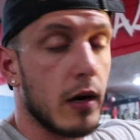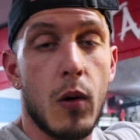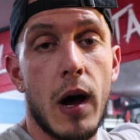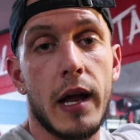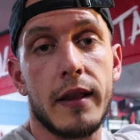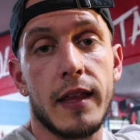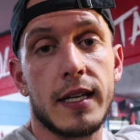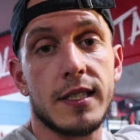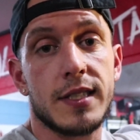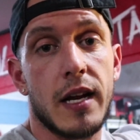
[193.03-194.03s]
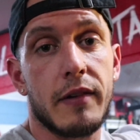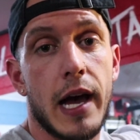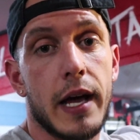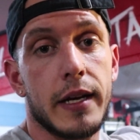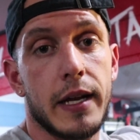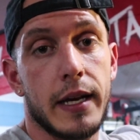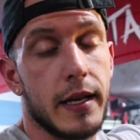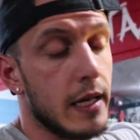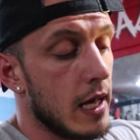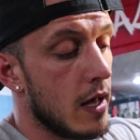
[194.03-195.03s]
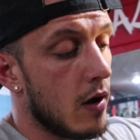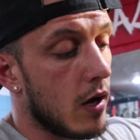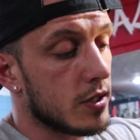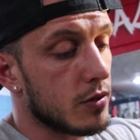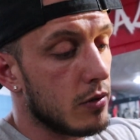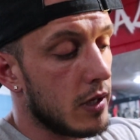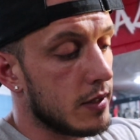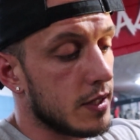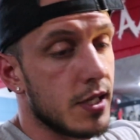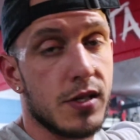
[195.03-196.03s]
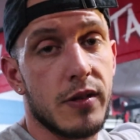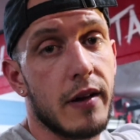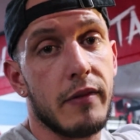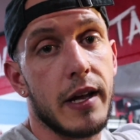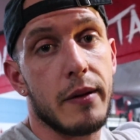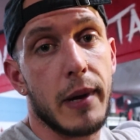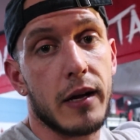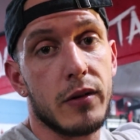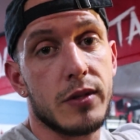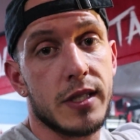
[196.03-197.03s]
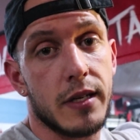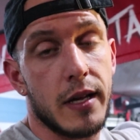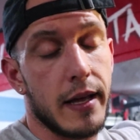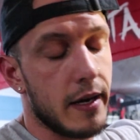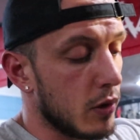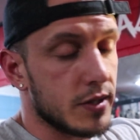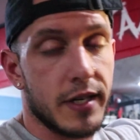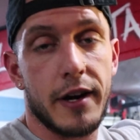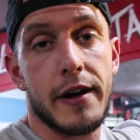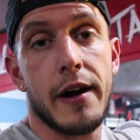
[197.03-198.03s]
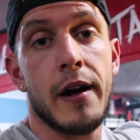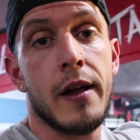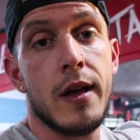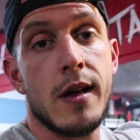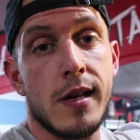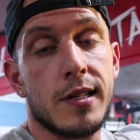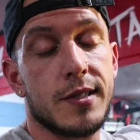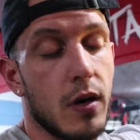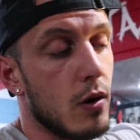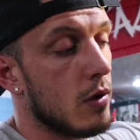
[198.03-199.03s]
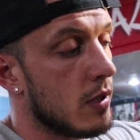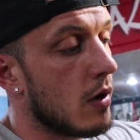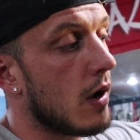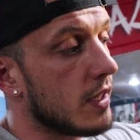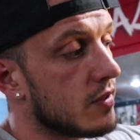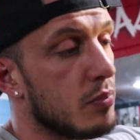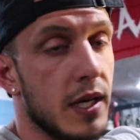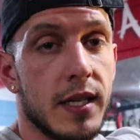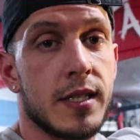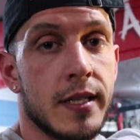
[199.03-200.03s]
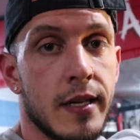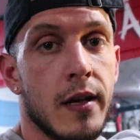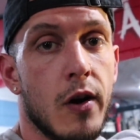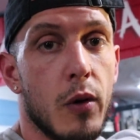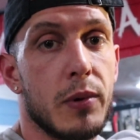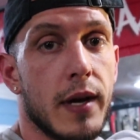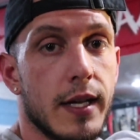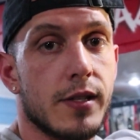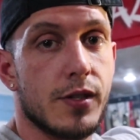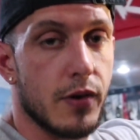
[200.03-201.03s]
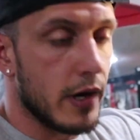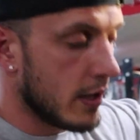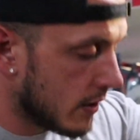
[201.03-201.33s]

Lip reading: quad thickness that I've gotten, and also the tissue that I've laid in my glutes and posterior. So awesome piece, hope you guys enjoy.